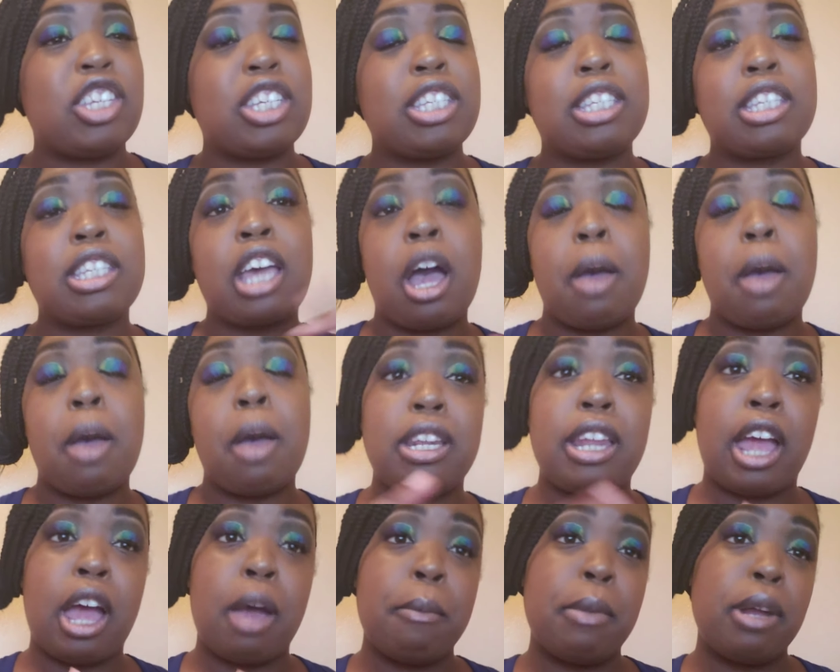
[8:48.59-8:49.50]
just
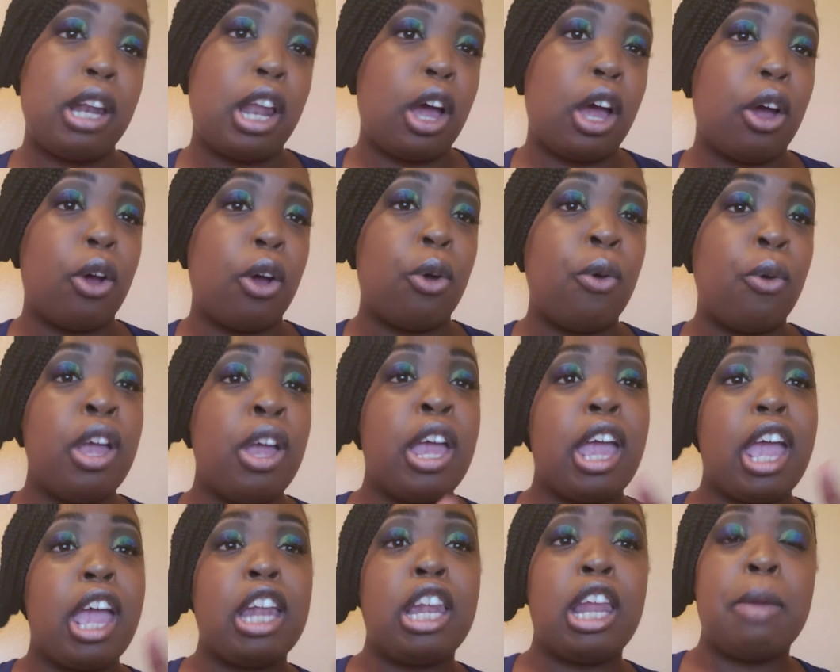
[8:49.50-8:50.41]
comment down below
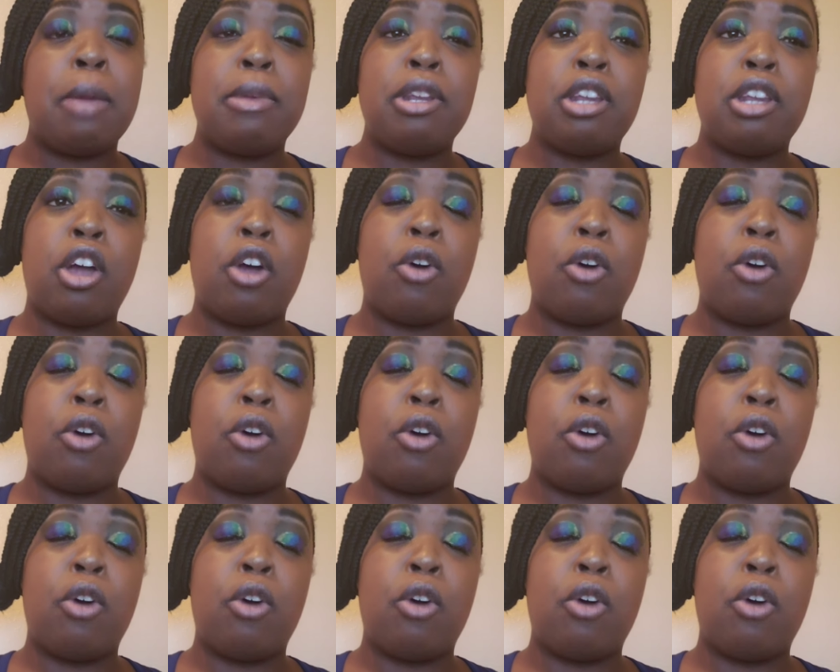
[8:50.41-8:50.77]
and let me